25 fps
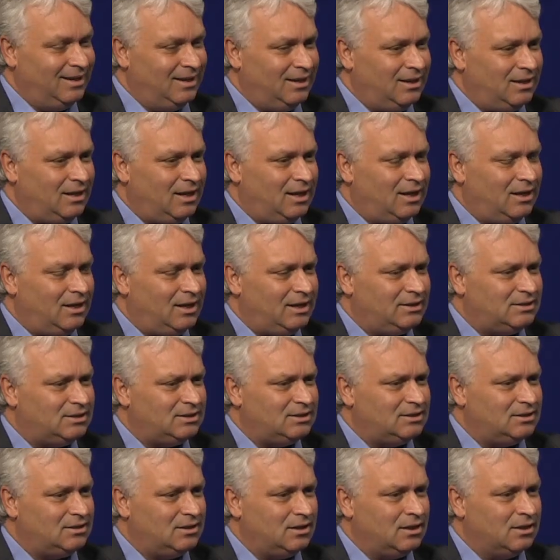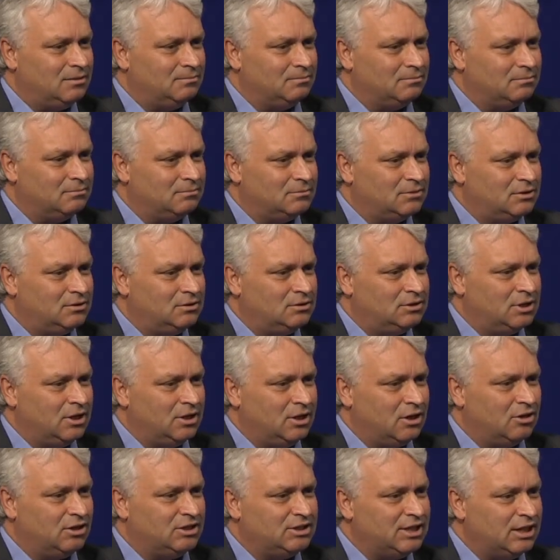Let's turn
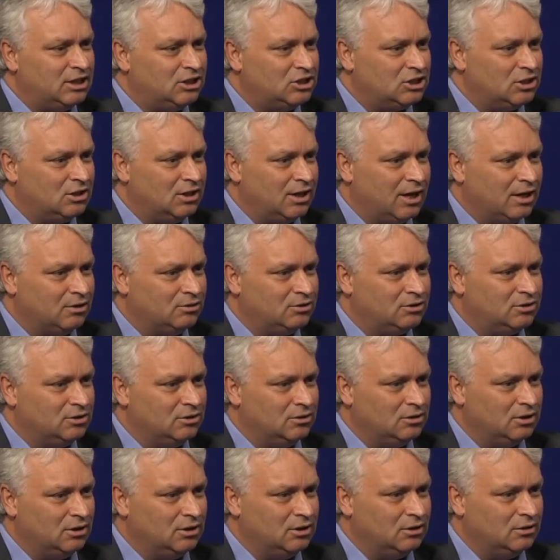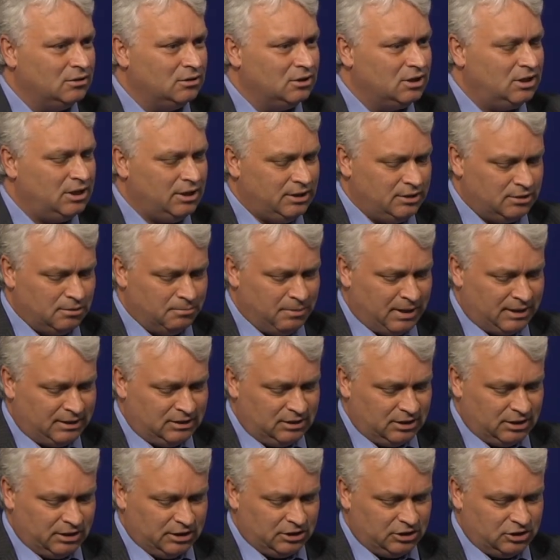our attention now to the key
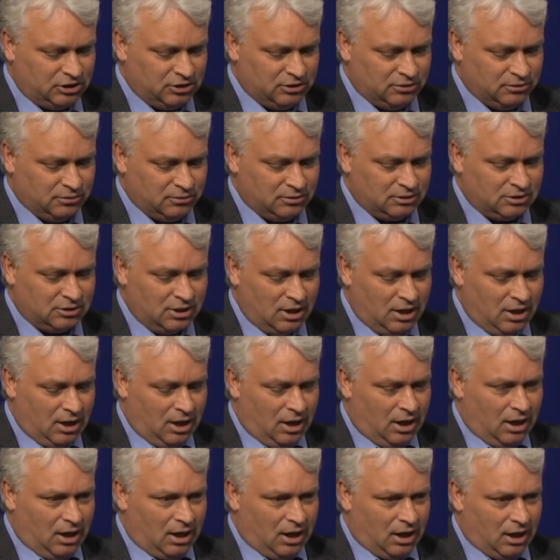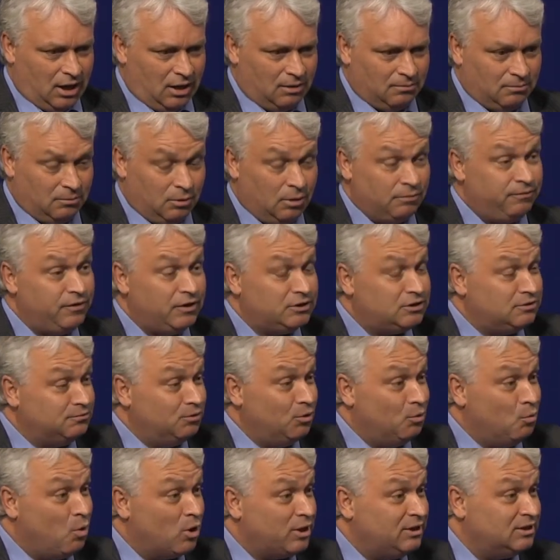domestic issues. Well, first of
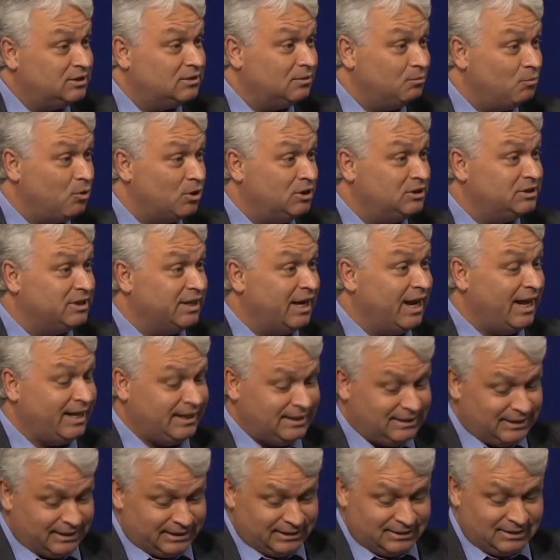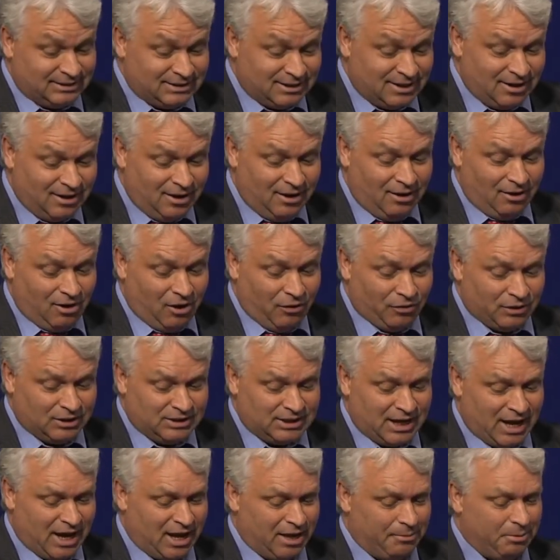all, what is the latest on the
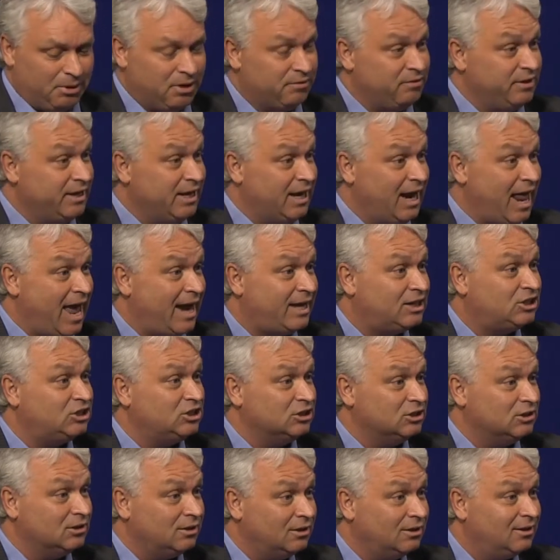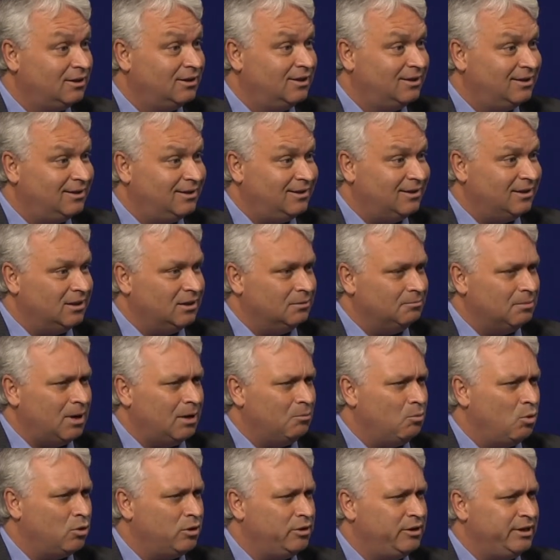timing of the election?
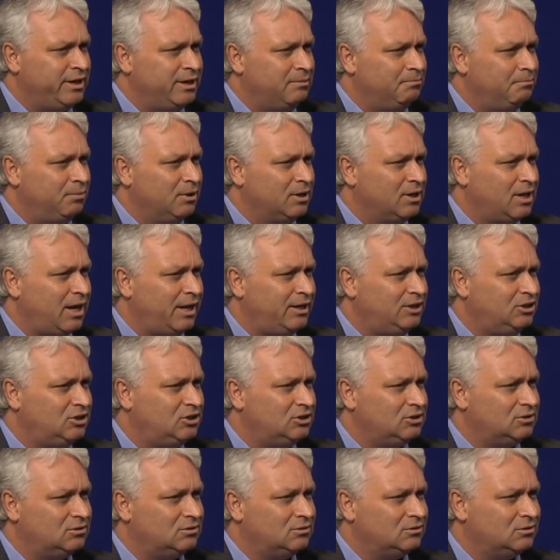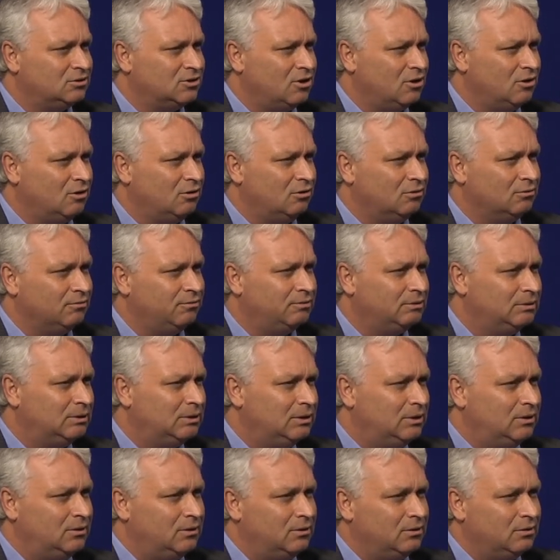And what are the implications of
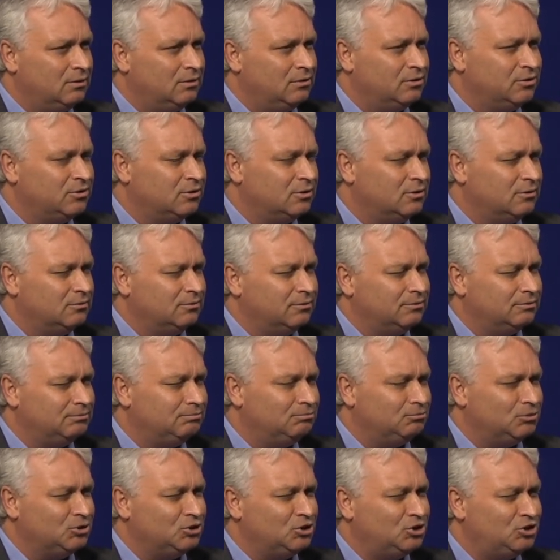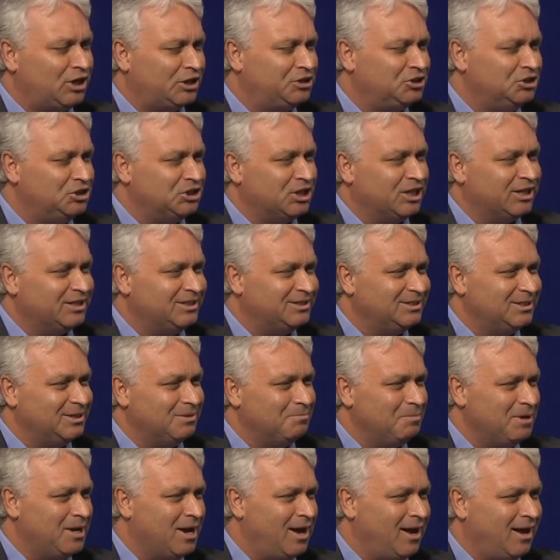the
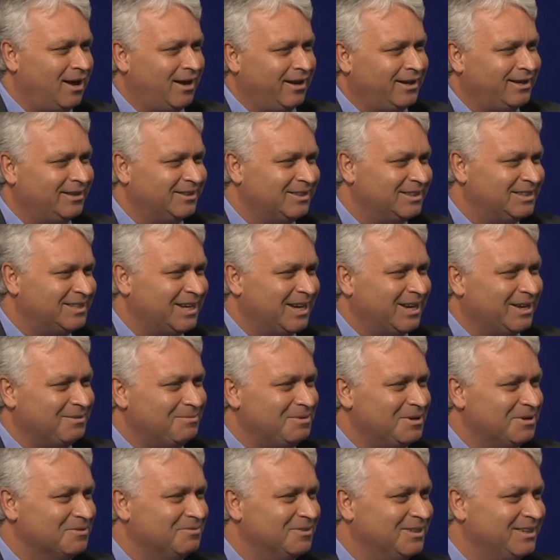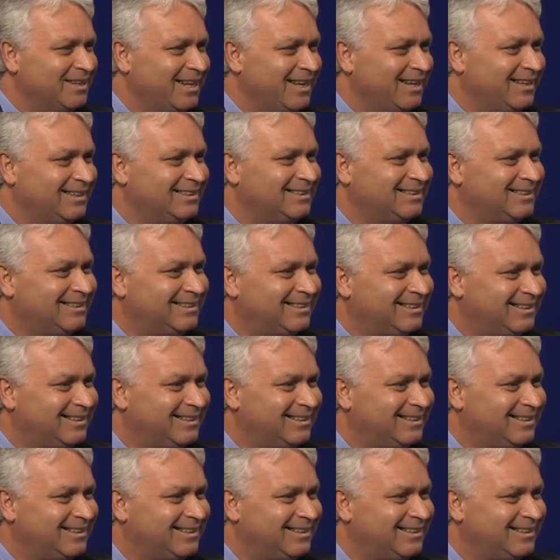strategizing behind the timing of the date?